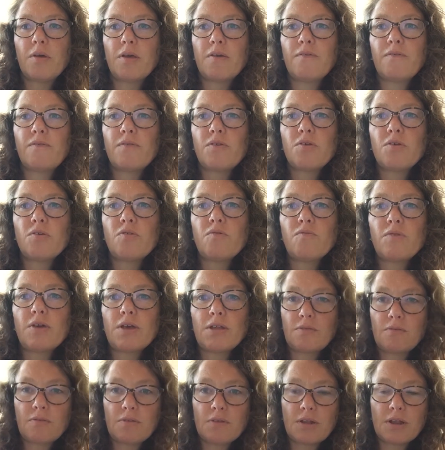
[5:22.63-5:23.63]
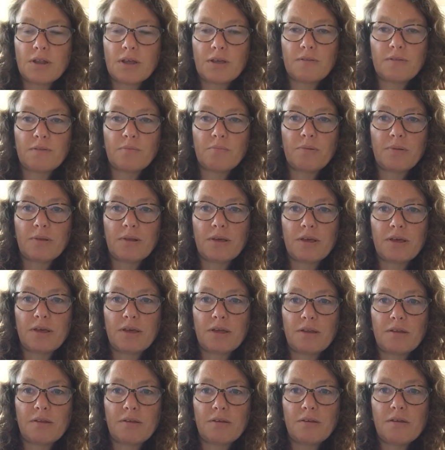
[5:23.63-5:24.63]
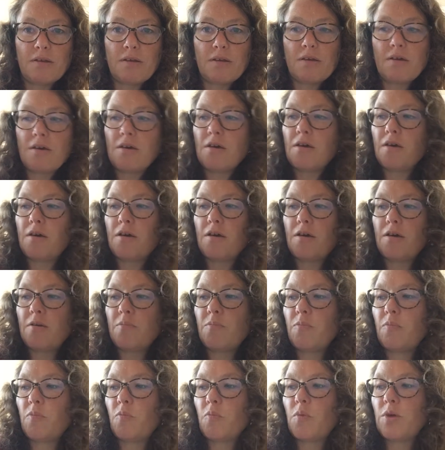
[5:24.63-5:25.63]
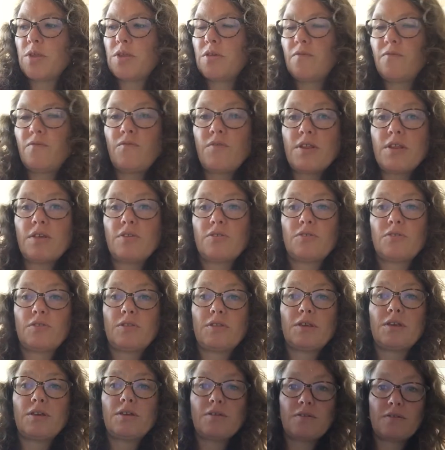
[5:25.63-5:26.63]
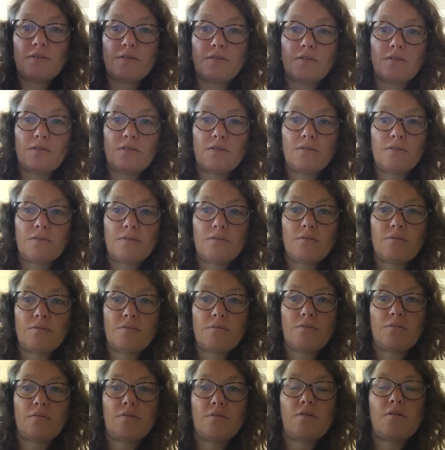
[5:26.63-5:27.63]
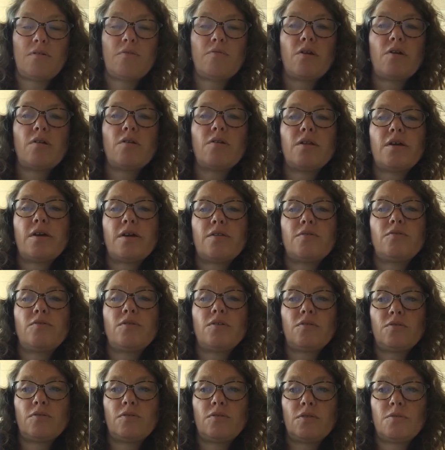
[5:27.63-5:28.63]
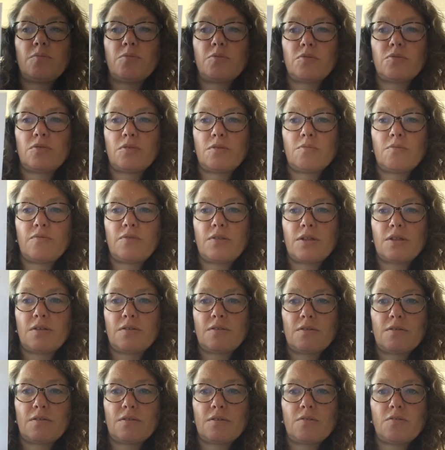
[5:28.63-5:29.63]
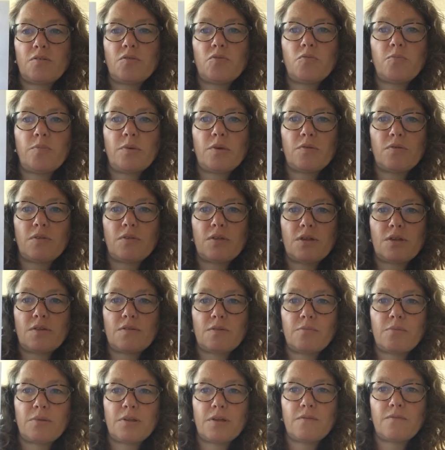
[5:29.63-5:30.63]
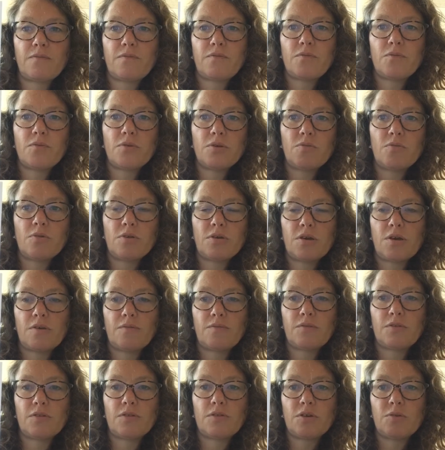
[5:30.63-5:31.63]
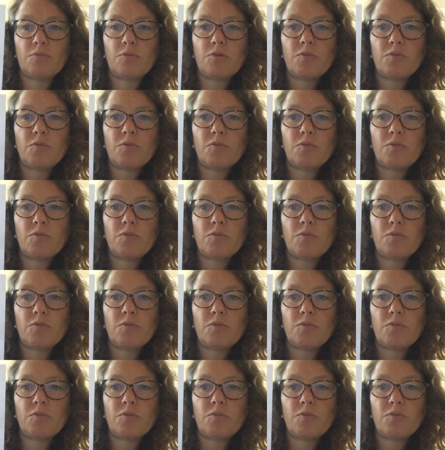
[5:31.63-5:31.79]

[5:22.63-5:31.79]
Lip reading: If you read through the lesson plan, when you finish this, I'll add it onto the bottom of the lesson. It will be on the lesson plan for you what you have to do.